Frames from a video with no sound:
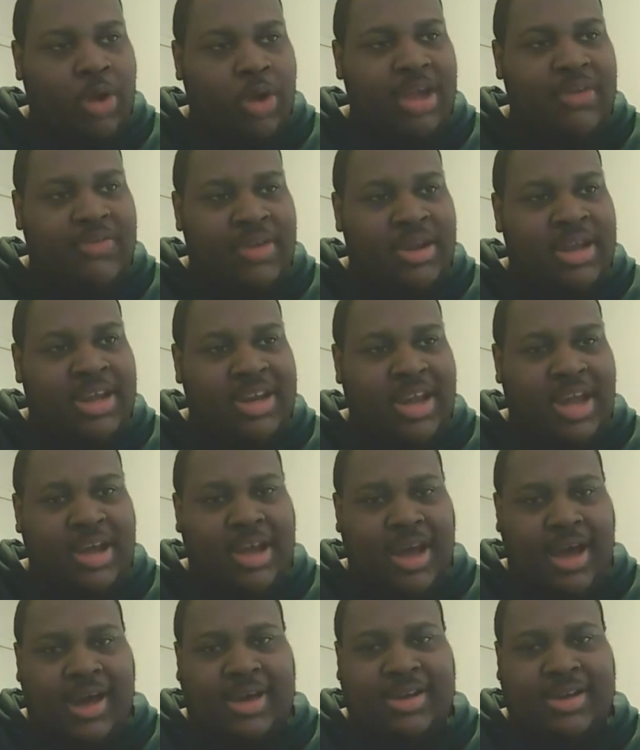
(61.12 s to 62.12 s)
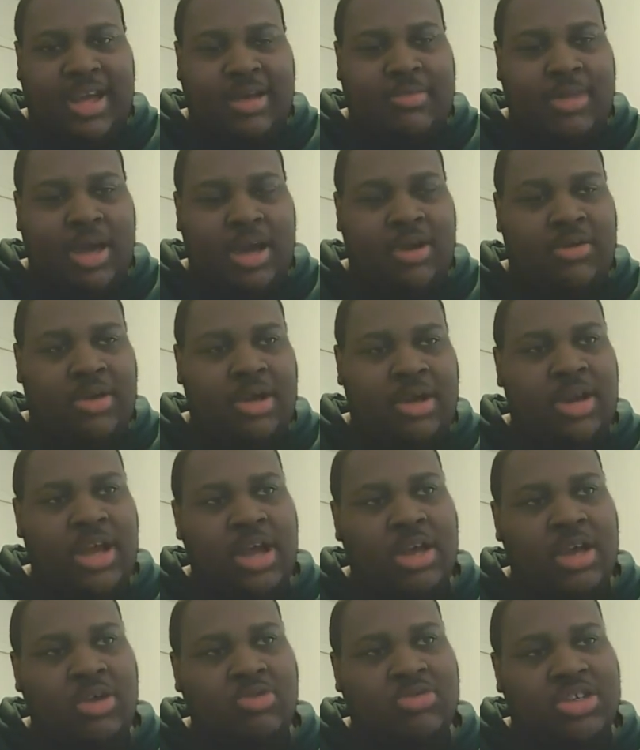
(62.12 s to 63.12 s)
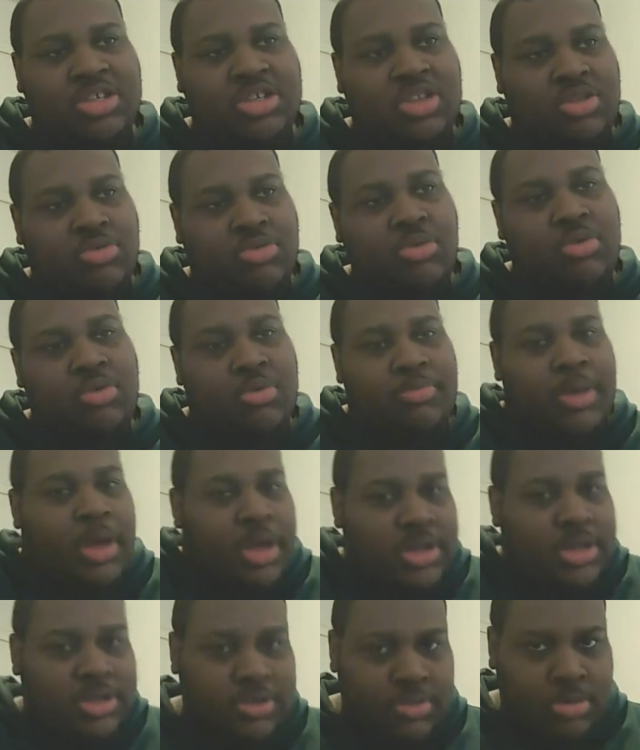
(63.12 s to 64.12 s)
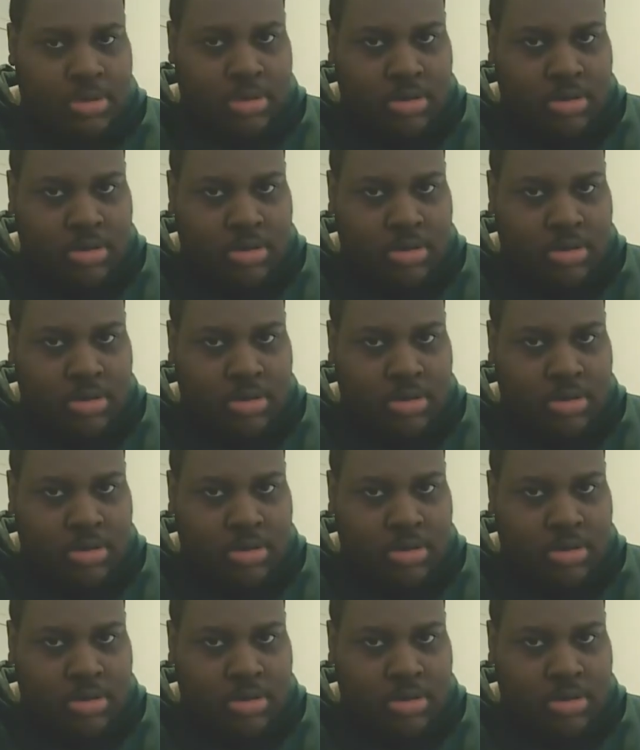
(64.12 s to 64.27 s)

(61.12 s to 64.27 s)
Raven in that goddamn area. Nigga, you just threw the bitch.